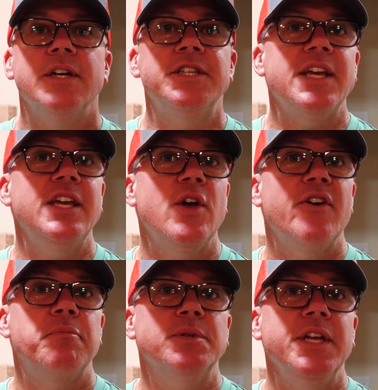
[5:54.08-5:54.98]
Let's say you
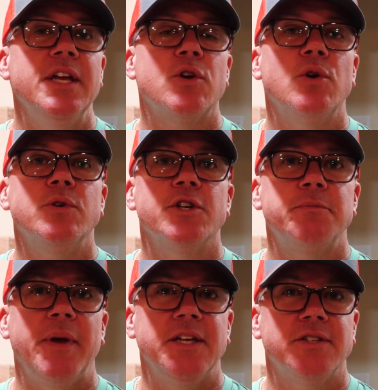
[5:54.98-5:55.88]
have plenty of cooler
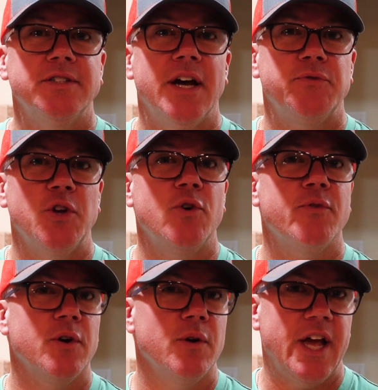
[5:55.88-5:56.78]
space left
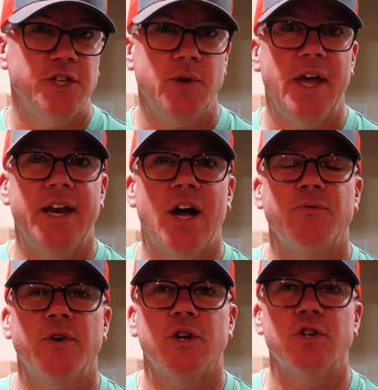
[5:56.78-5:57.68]
over as you head
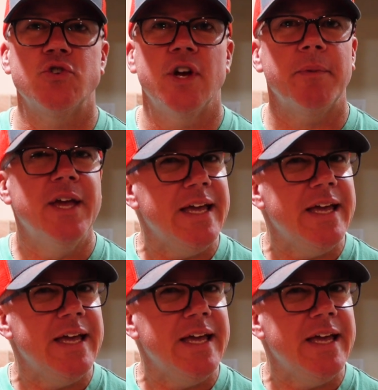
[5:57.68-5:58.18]
out for your trip.